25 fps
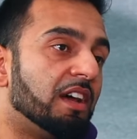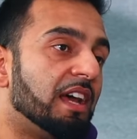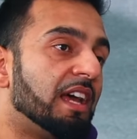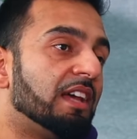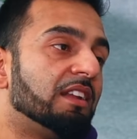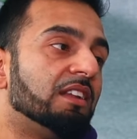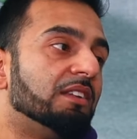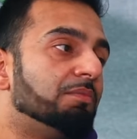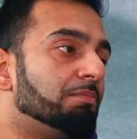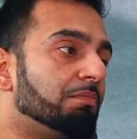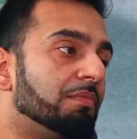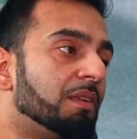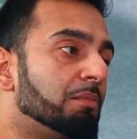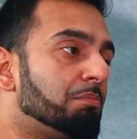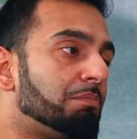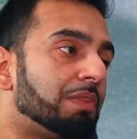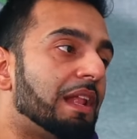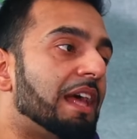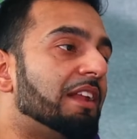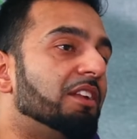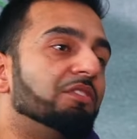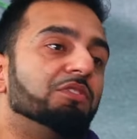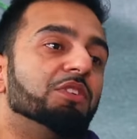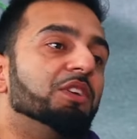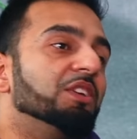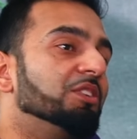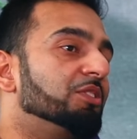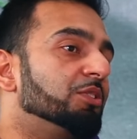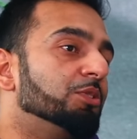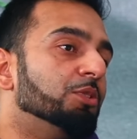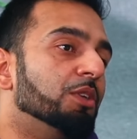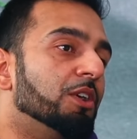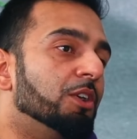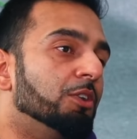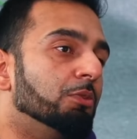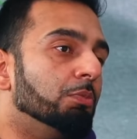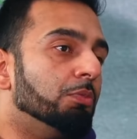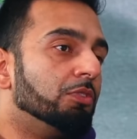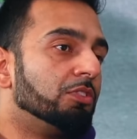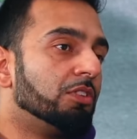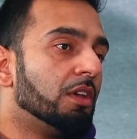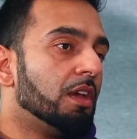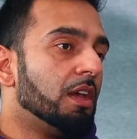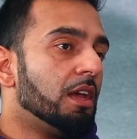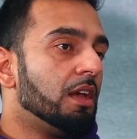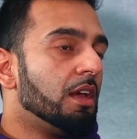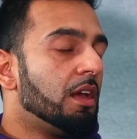I had a okay. plan of doing two homes.